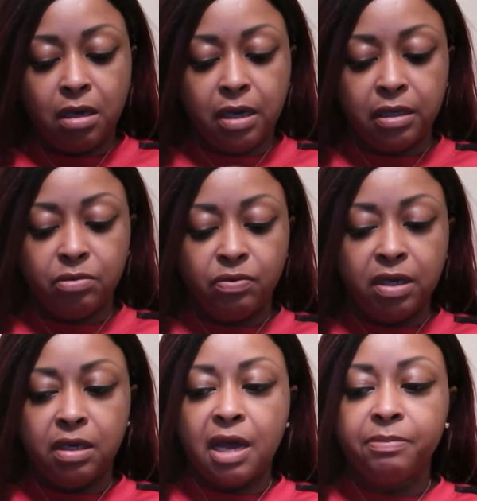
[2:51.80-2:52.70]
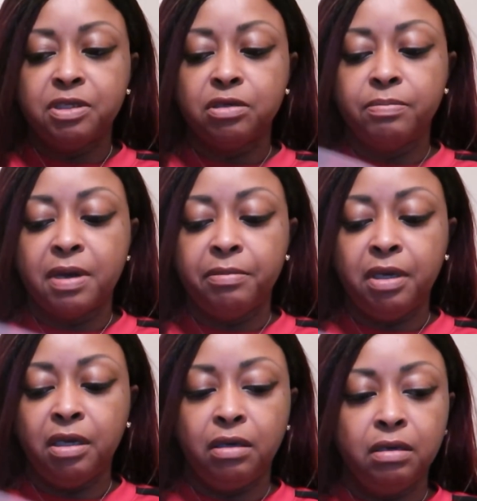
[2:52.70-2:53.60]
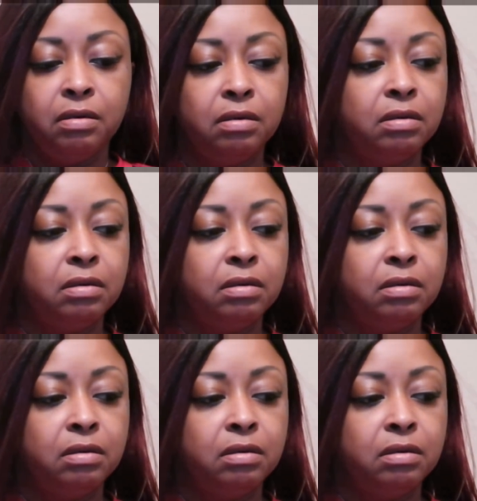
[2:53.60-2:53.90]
at the Red Lobster by me.